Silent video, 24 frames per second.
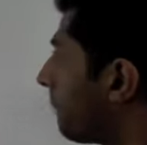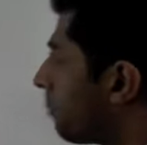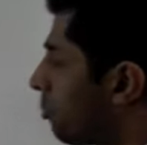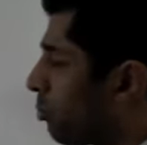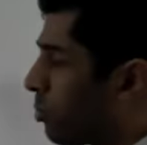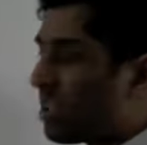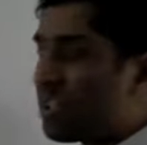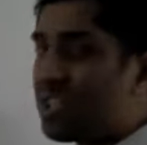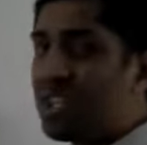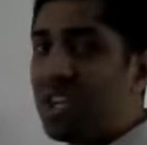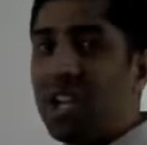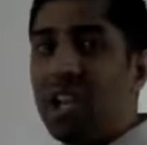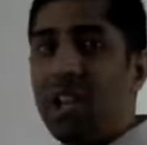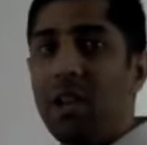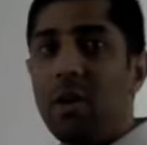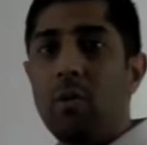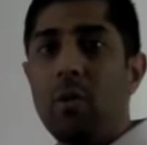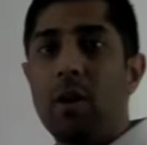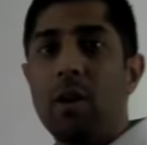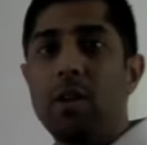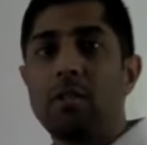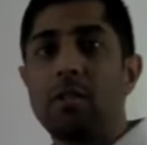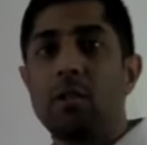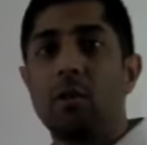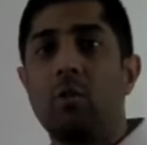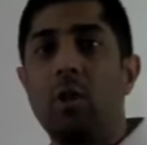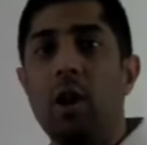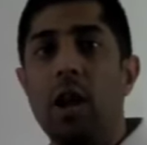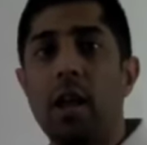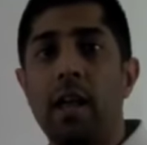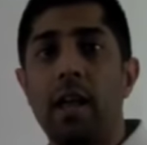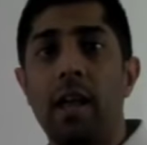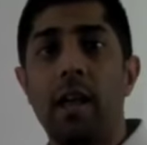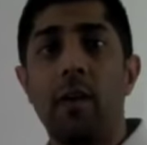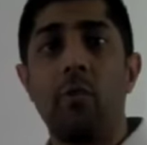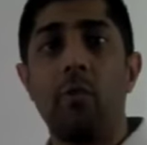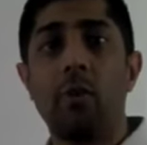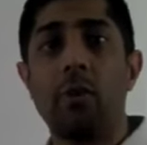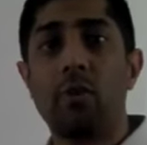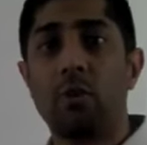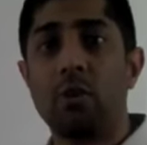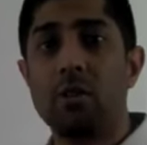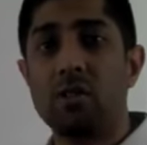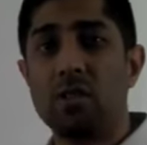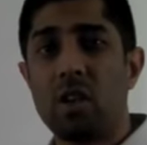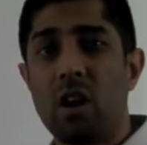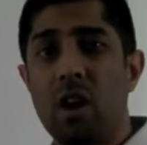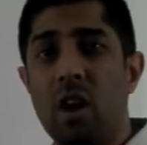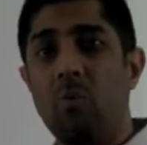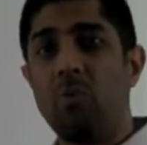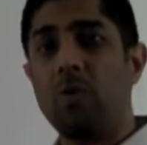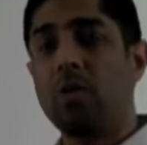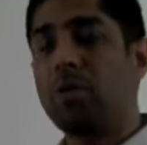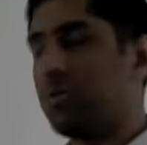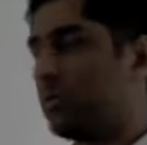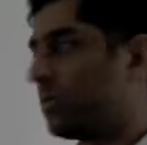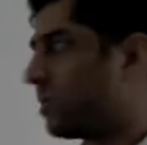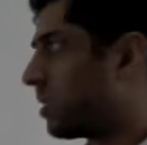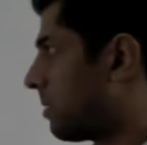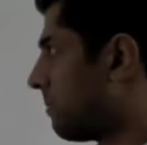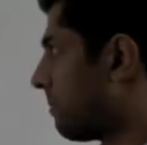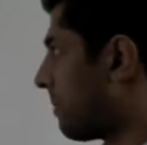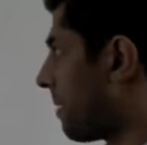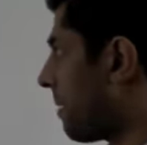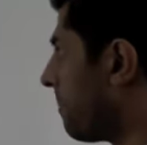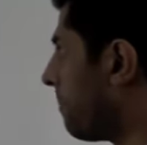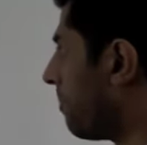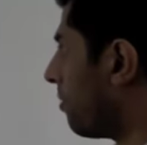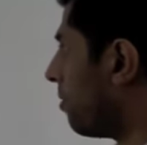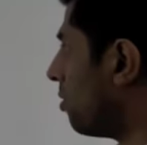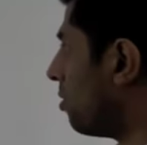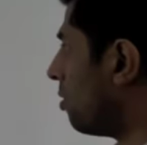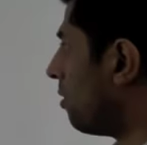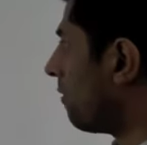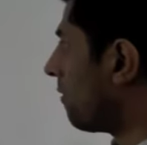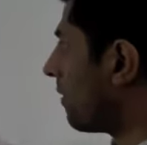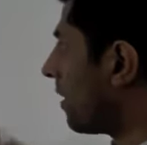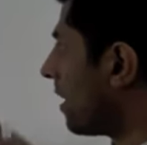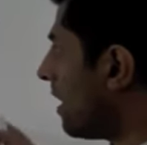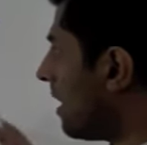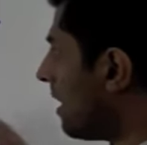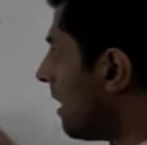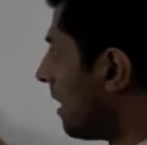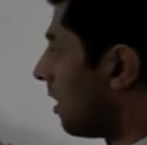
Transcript: Which keywords are working? Which ones aren't? Which ones can be improved?